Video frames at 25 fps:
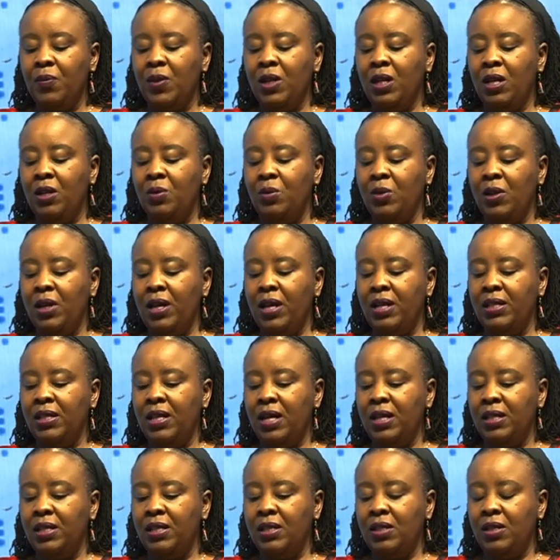it will get
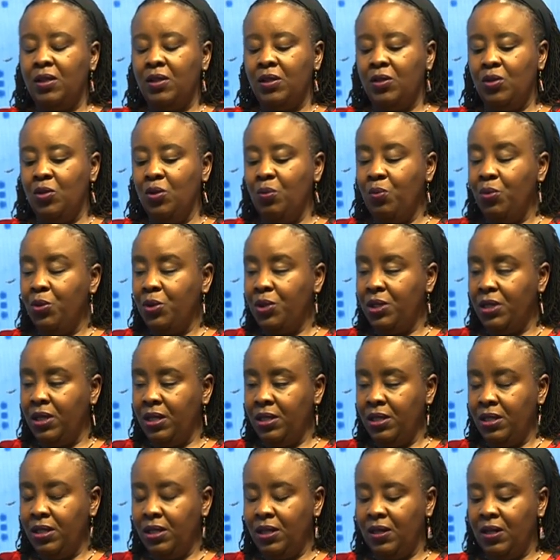us two
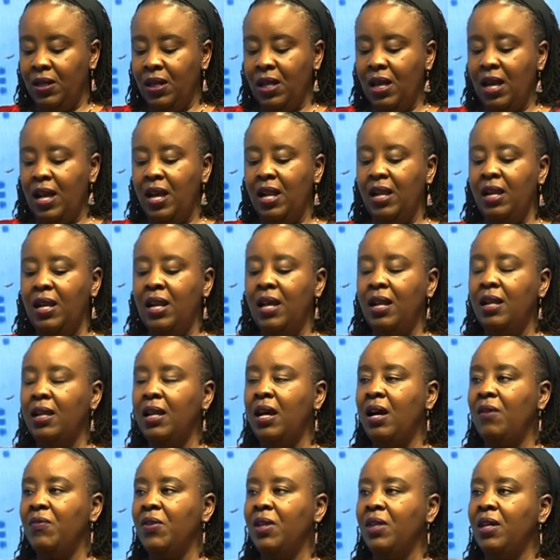boosters, and then
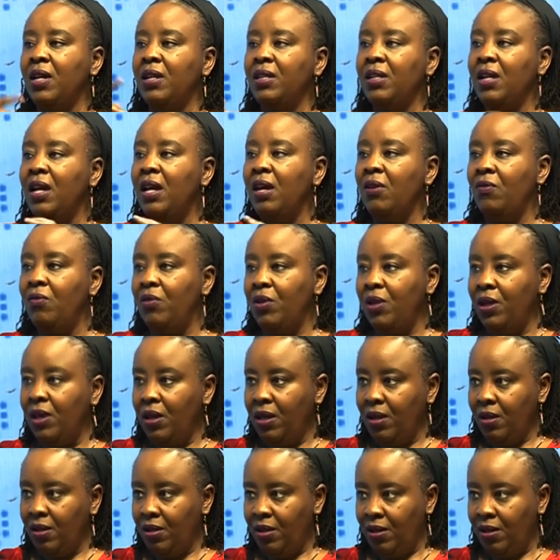after that, every year.